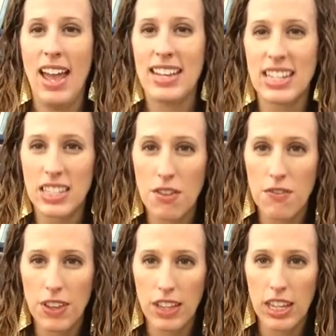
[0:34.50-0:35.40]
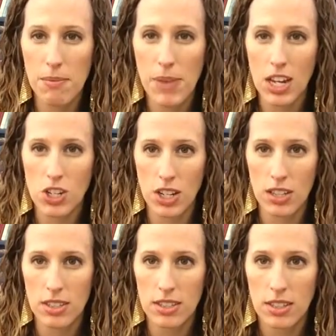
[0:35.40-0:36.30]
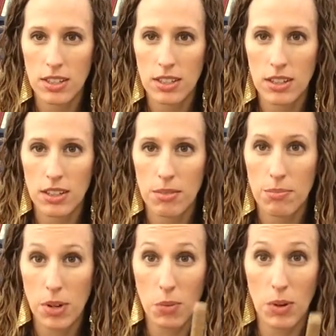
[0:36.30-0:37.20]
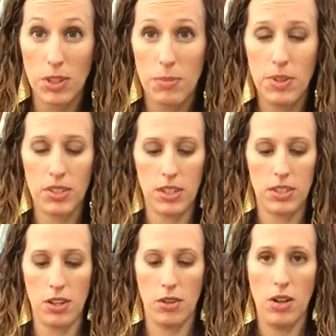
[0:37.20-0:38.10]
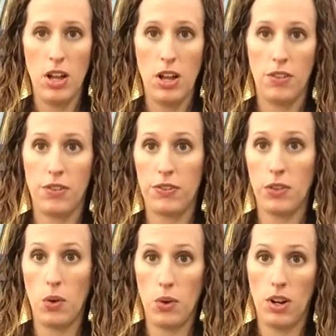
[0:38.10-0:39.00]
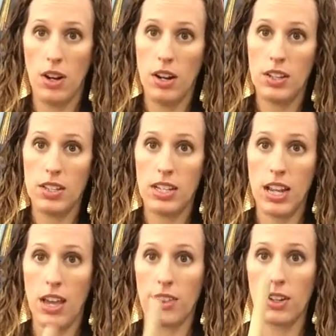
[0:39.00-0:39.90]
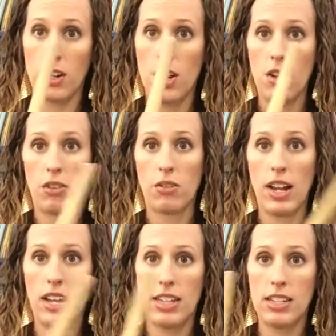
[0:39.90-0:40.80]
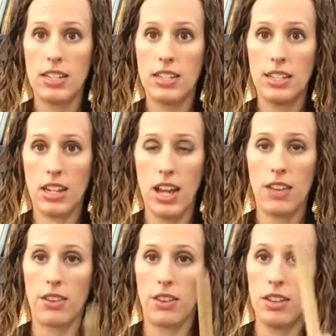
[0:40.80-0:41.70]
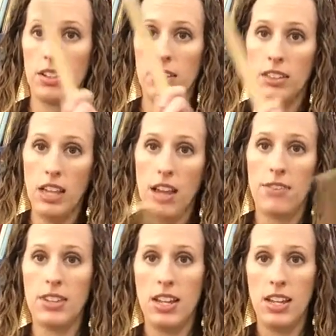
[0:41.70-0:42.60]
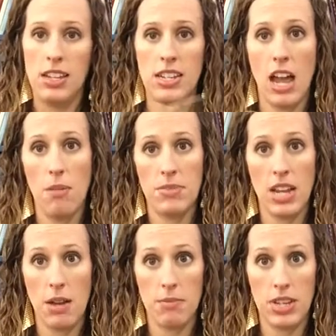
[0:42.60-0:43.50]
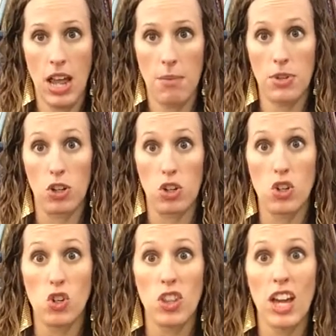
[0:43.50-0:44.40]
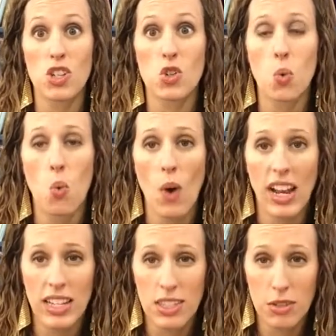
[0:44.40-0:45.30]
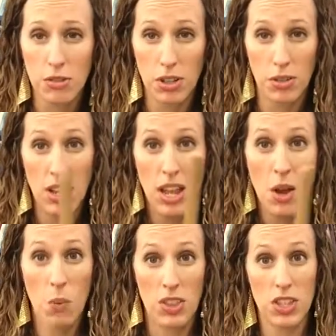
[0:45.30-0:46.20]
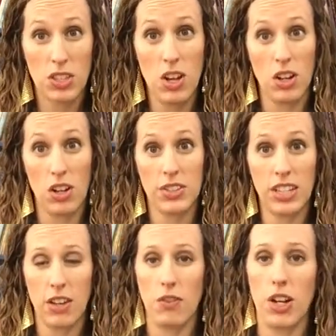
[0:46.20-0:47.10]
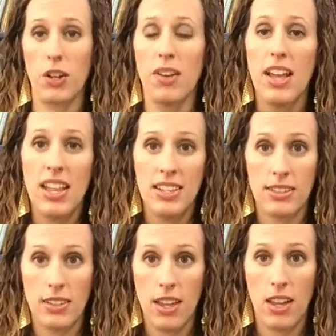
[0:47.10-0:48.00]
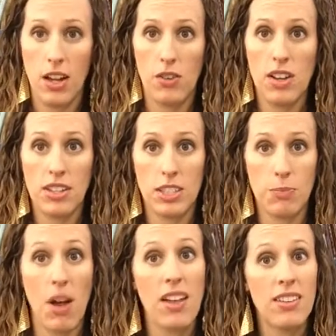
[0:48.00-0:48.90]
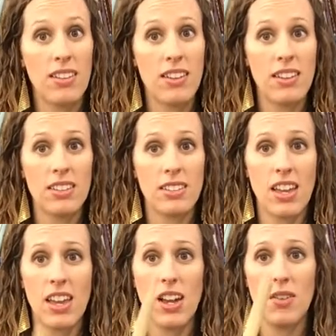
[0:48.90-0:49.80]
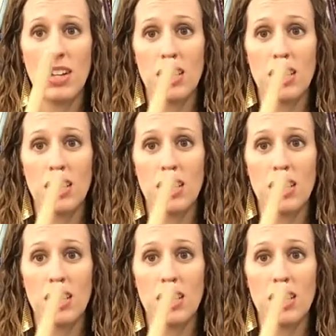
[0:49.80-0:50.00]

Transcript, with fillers: It doesn't feel like it matches, but will with the music. So floor, together, right, together, left, tap, tap, tap. You're gonna do that twice through with the song. I'll sing it for you. Sarah Sponda, Sarah